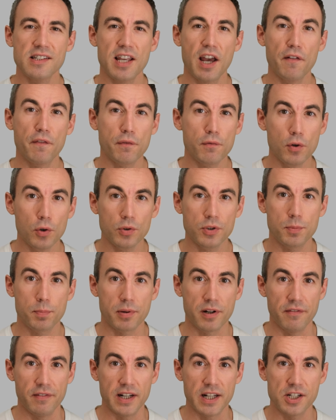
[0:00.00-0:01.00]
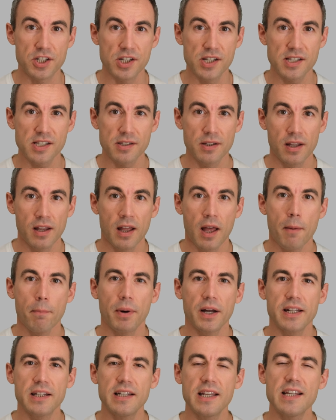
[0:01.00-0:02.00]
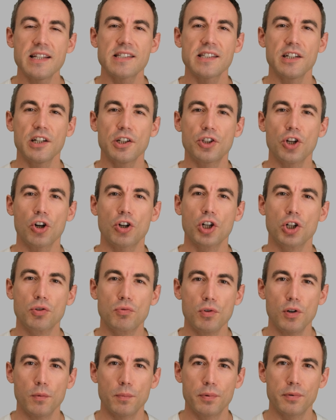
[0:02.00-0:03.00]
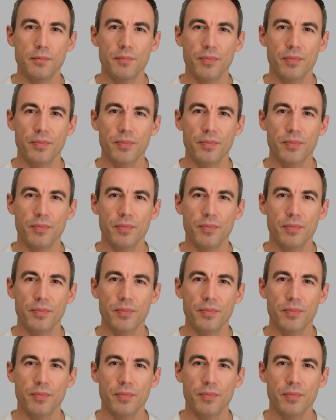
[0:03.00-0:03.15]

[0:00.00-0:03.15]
have root privileges, but it is in a Docker group.